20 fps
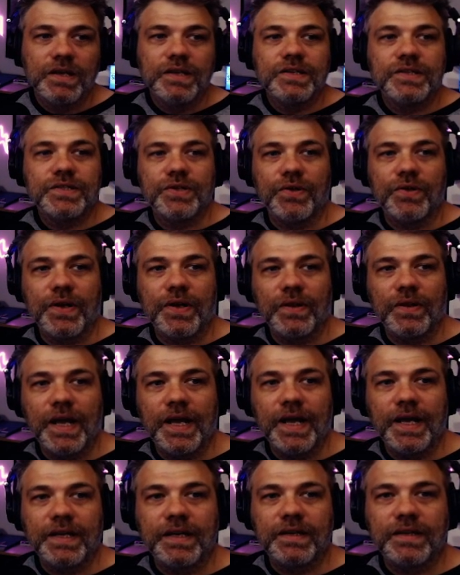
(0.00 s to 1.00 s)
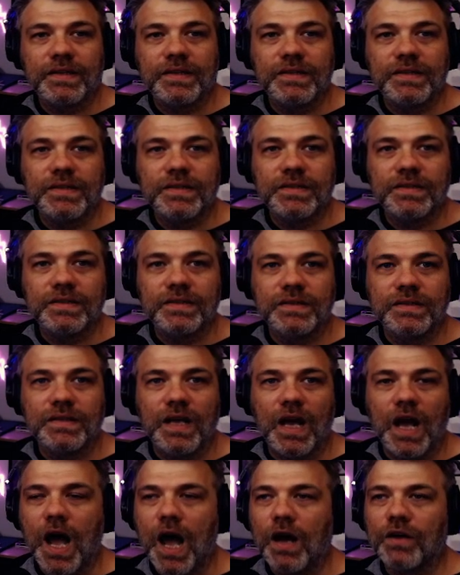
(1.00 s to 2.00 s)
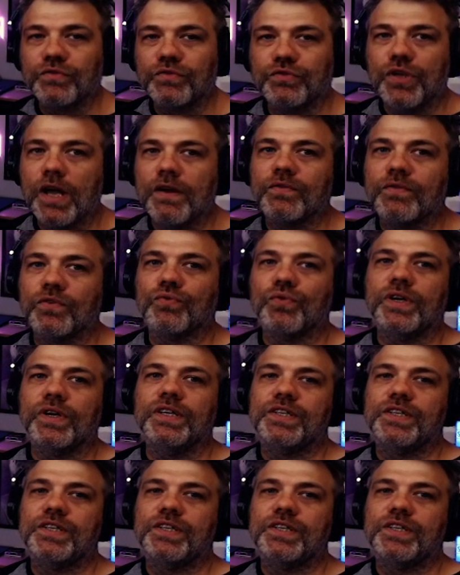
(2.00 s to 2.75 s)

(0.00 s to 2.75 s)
so they're like, I'll never read